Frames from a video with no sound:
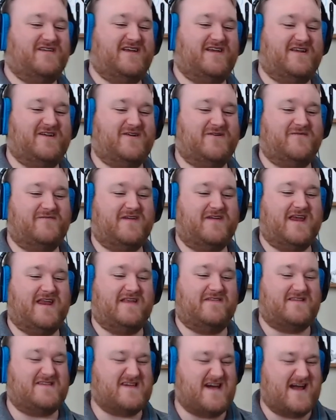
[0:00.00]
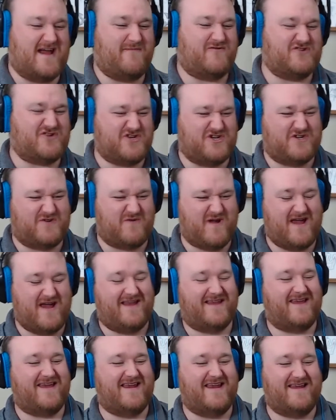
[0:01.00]
getting the timers just right,
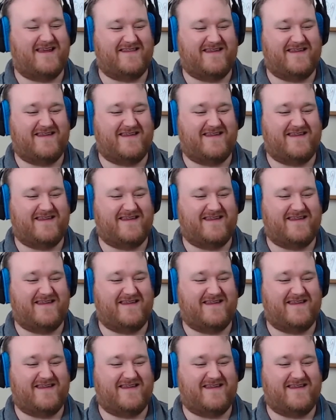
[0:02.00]
getting the